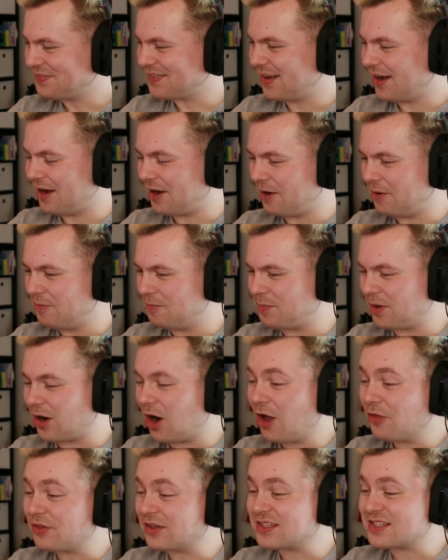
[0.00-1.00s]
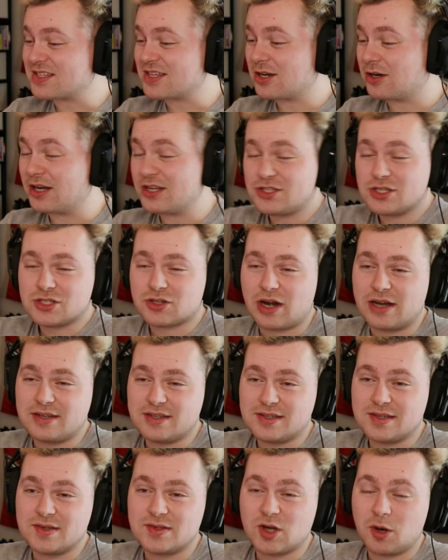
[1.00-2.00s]
But all things considered, it's just great to
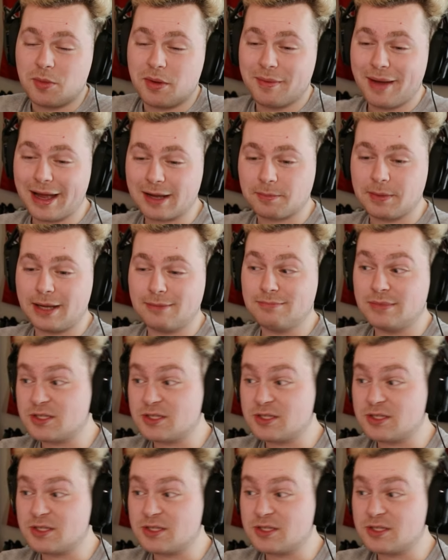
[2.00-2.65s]
see Somi back, man.